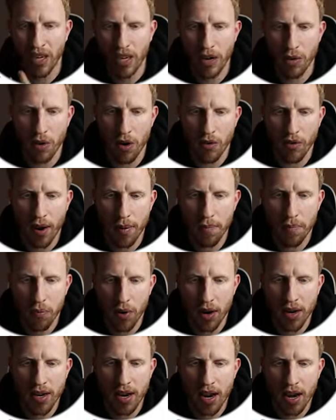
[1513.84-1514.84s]
keyword, right?
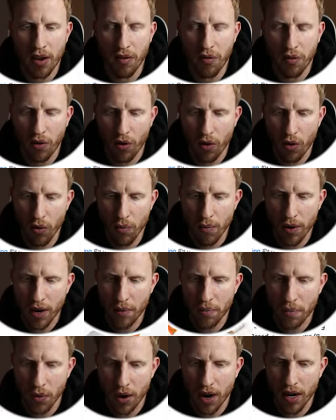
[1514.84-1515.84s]
Bread knife for homemade
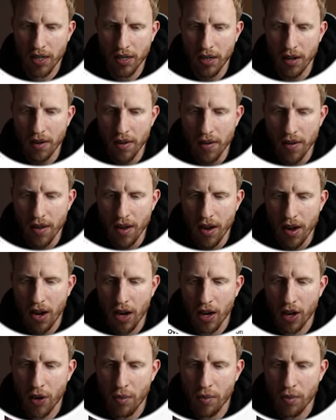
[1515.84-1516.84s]
bread.
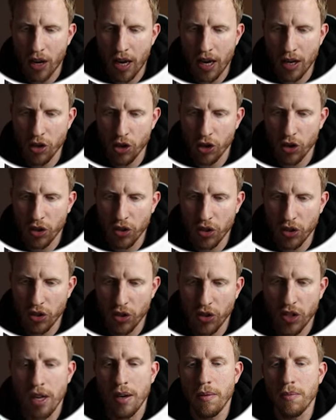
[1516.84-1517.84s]
It just
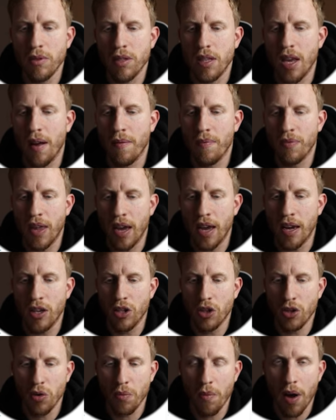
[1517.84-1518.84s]
seems that they
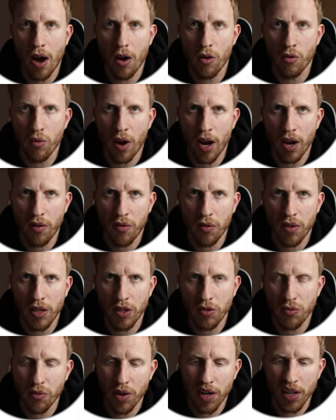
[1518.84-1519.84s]
somehow rank for
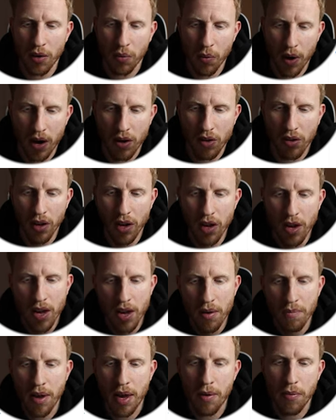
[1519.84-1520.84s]
this really well.
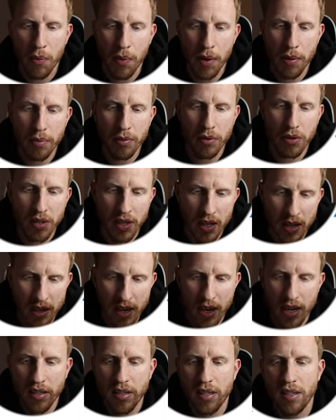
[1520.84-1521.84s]
Maybe people see
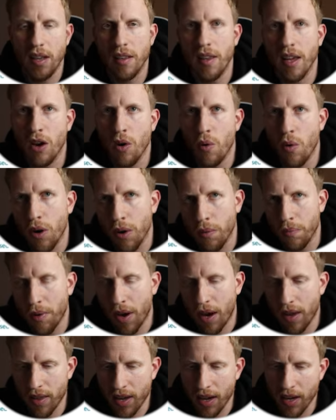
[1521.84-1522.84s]
this and then they go on and
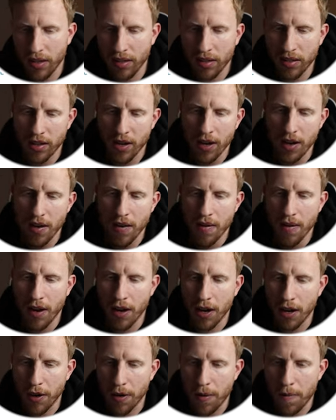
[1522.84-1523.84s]
buy this.
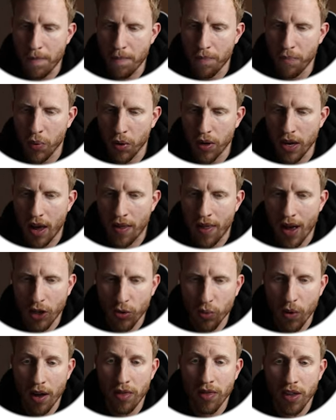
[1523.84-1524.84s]
But yeah, that's
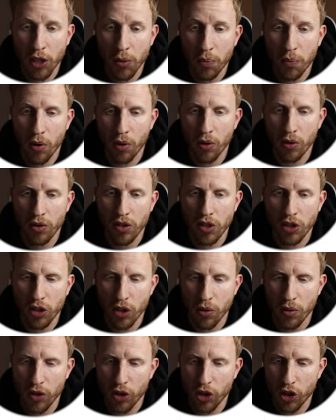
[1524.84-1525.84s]
why this product is
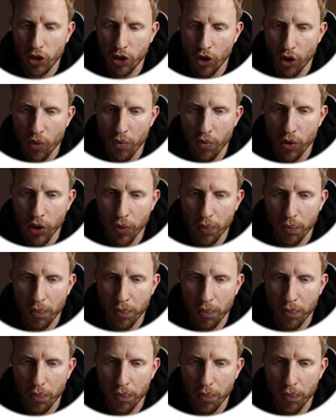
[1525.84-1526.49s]
doing so much